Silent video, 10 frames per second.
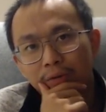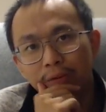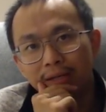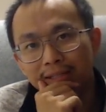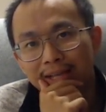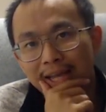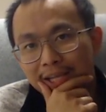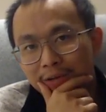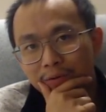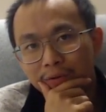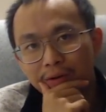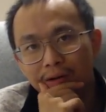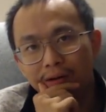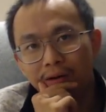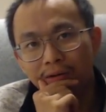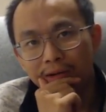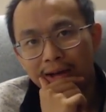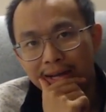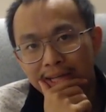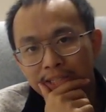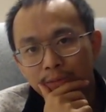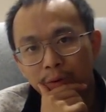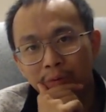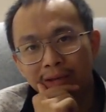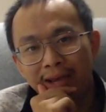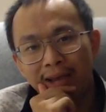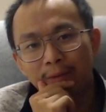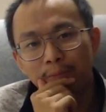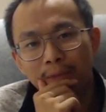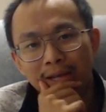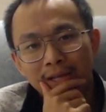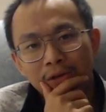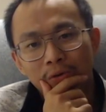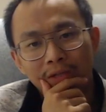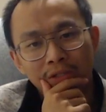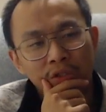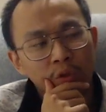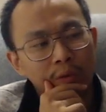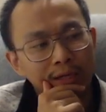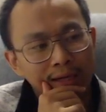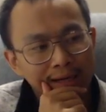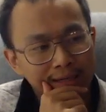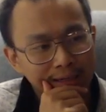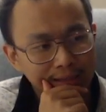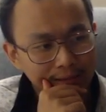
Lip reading: We can take you on hikes, but we can't make you enjoy hiking.